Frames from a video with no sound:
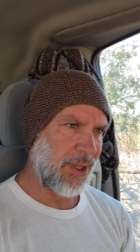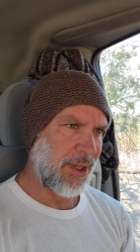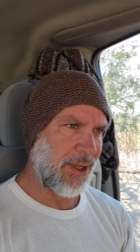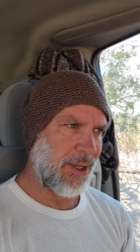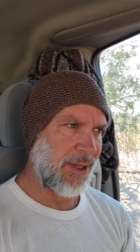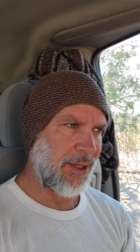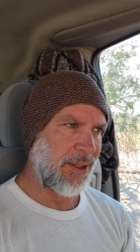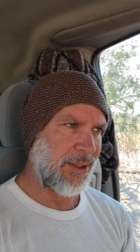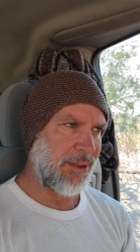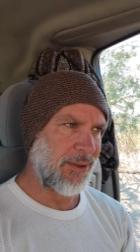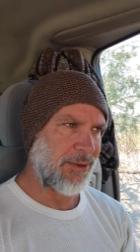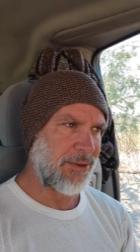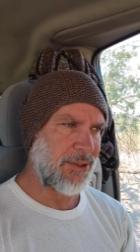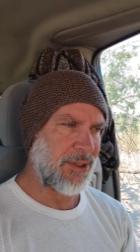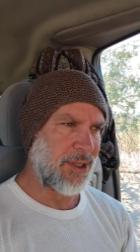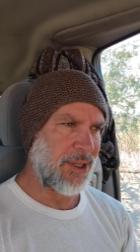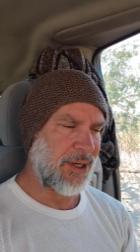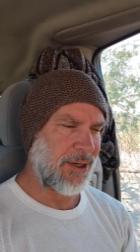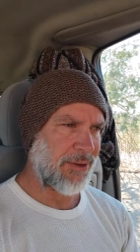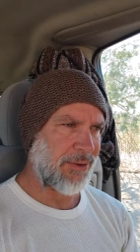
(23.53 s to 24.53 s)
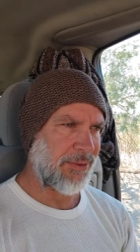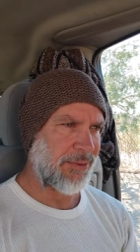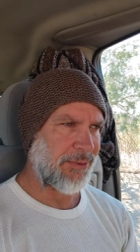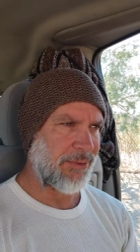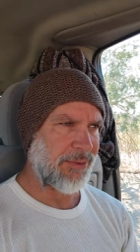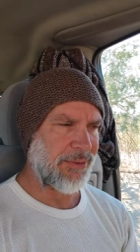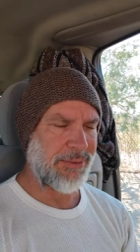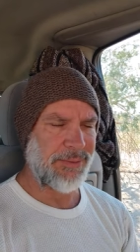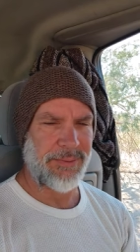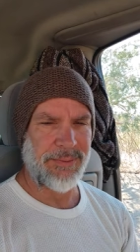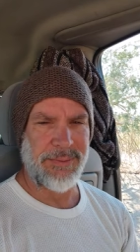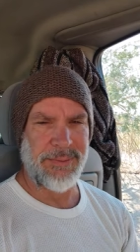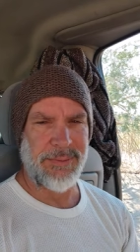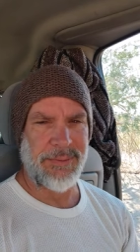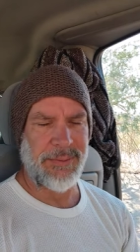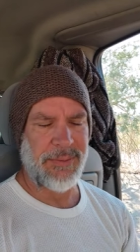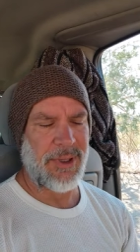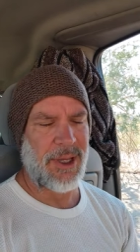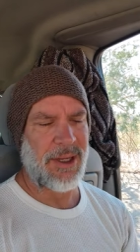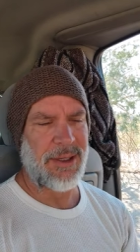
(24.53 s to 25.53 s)
And there's a lot of
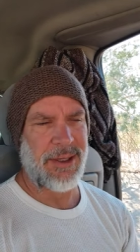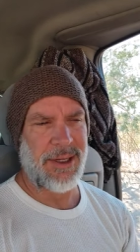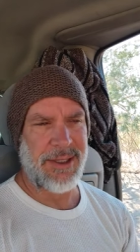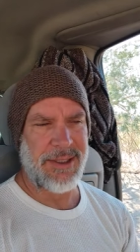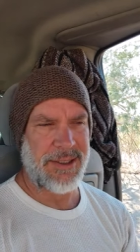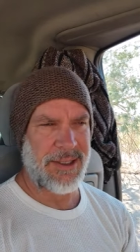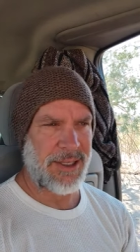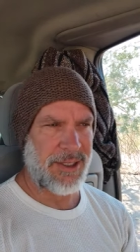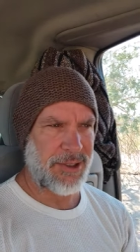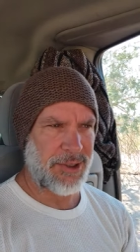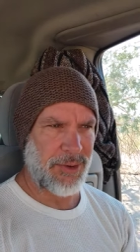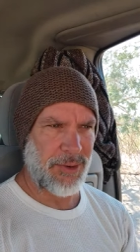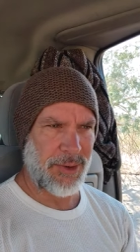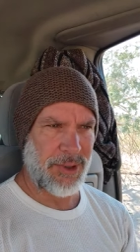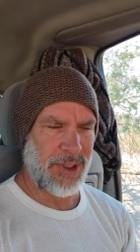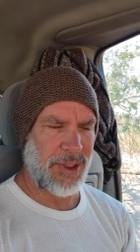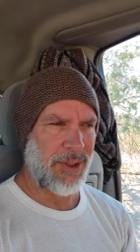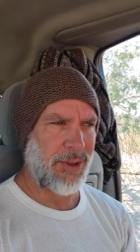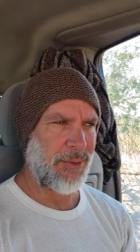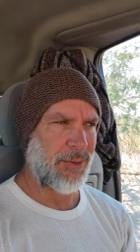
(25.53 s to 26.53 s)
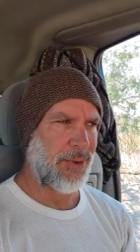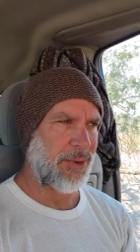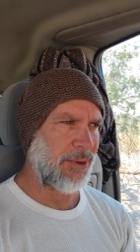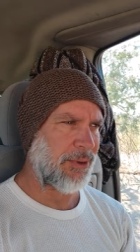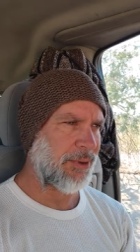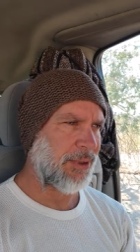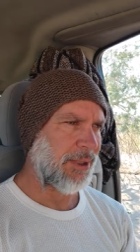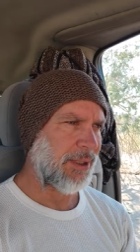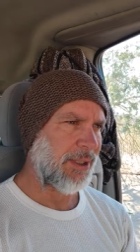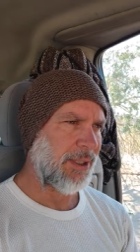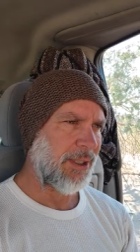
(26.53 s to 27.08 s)
not nice things going on in the world.